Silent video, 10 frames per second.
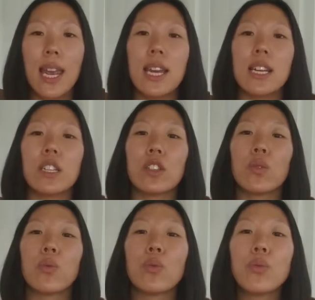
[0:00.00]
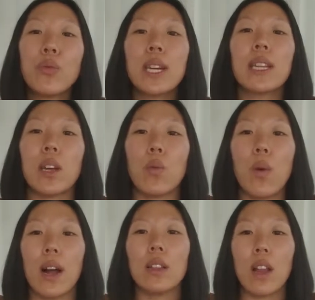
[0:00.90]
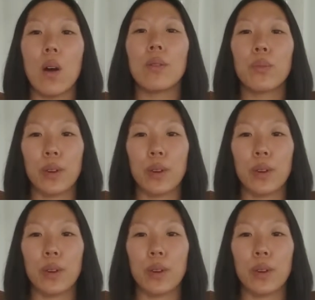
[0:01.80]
is really well known